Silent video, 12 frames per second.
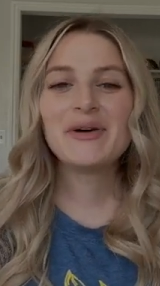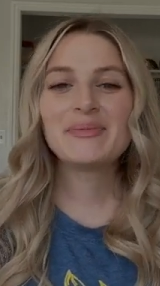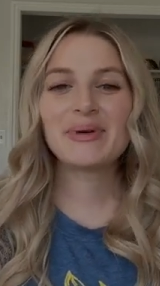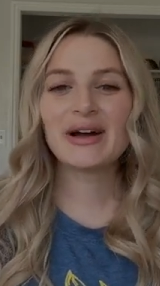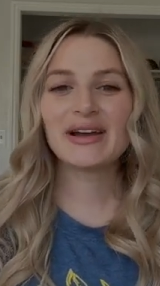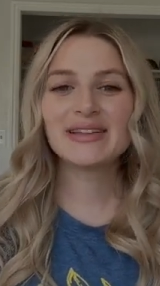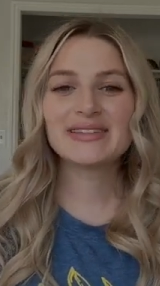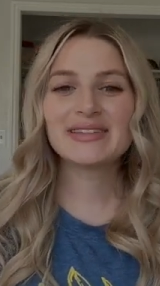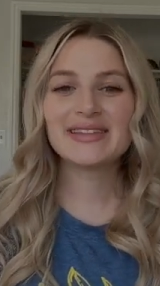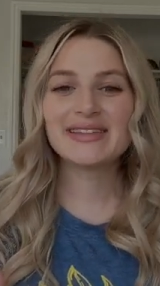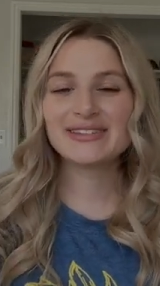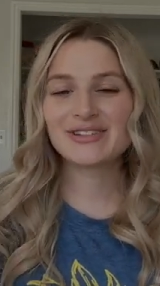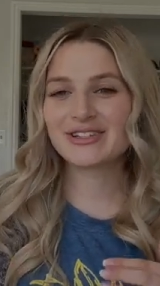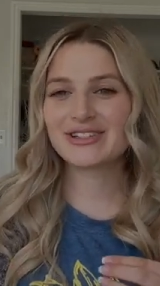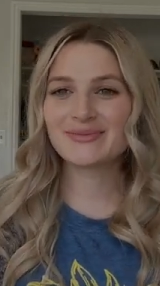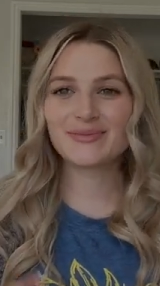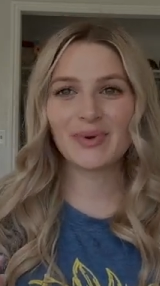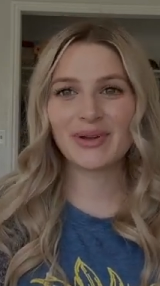but these are just
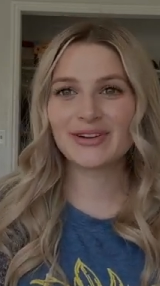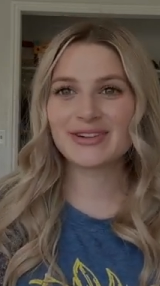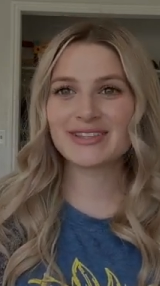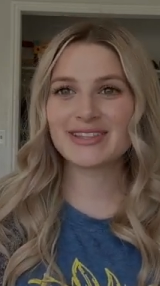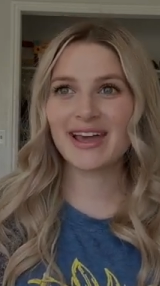some pointers